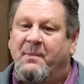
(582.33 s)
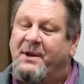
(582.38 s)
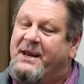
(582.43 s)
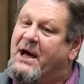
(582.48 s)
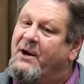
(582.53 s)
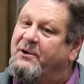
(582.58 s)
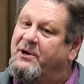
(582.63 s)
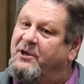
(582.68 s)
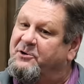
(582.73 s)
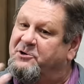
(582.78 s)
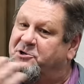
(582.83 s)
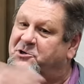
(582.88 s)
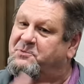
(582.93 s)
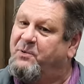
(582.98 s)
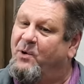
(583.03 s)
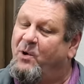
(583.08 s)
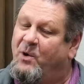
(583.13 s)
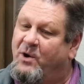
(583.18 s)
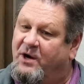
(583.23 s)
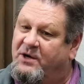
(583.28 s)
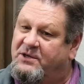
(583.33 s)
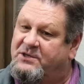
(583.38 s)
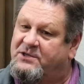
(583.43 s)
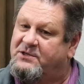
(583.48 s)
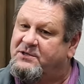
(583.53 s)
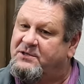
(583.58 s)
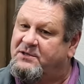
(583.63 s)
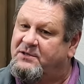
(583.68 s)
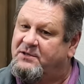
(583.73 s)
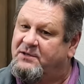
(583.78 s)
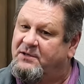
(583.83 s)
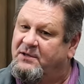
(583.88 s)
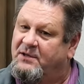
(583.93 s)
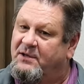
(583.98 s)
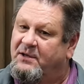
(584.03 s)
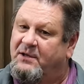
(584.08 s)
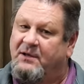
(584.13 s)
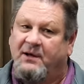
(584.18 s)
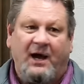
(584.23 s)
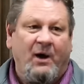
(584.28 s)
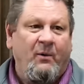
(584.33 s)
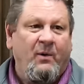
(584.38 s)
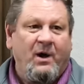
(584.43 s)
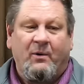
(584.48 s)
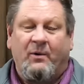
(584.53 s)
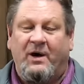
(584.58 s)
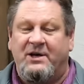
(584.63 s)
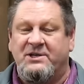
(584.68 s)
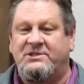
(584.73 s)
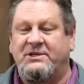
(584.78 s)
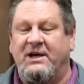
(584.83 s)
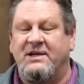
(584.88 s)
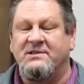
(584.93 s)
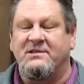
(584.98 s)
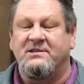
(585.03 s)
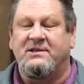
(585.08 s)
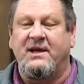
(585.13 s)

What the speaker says: But now in other sports, I want to watch Jason